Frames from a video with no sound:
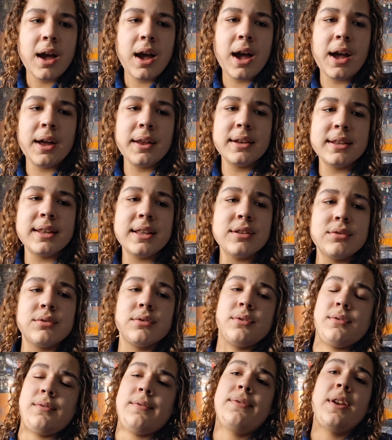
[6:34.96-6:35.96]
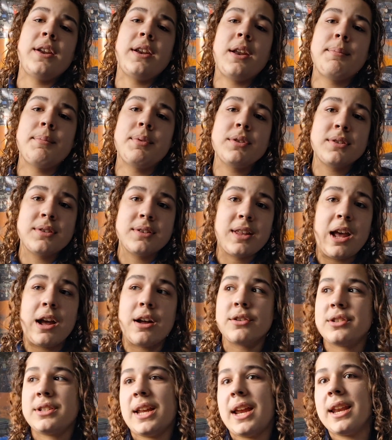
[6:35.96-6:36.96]
And these flight numbers, they
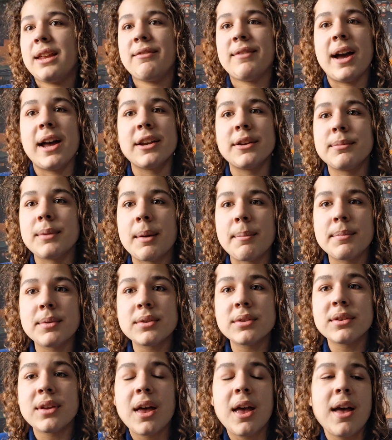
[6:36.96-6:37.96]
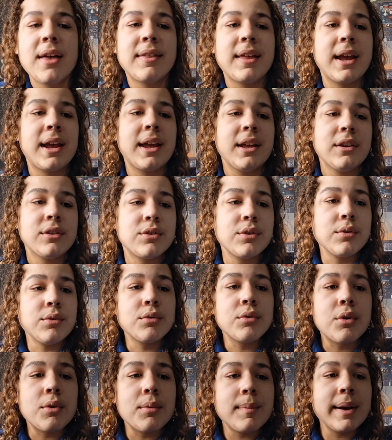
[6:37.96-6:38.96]
aren't just any random numbers. They do
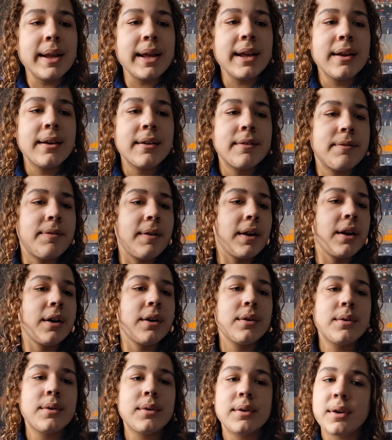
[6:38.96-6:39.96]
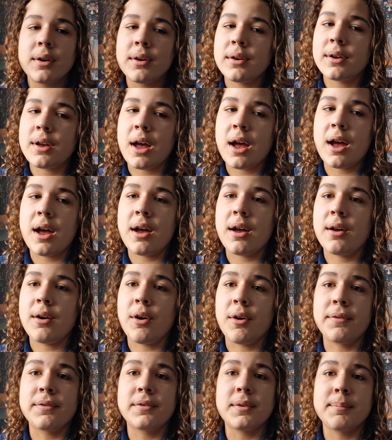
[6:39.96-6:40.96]
normally follow
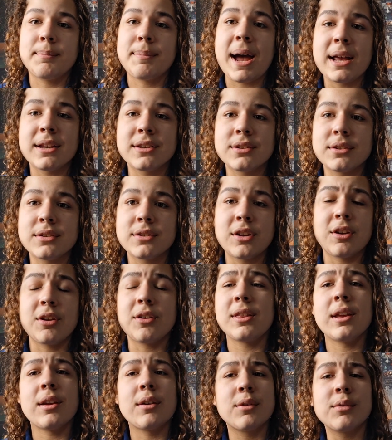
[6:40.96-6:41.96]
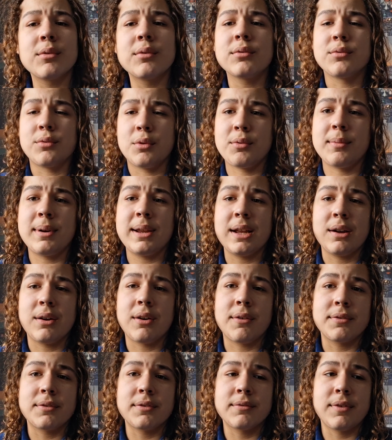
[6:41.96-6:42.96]
often patterns. They normally
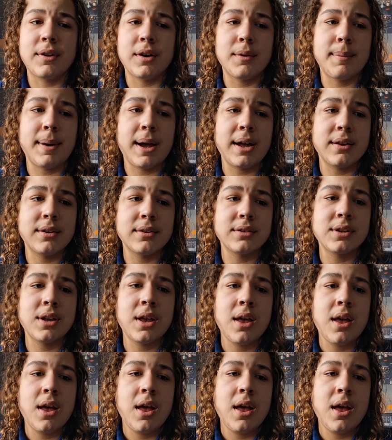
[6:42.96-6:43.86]
often follow patterns.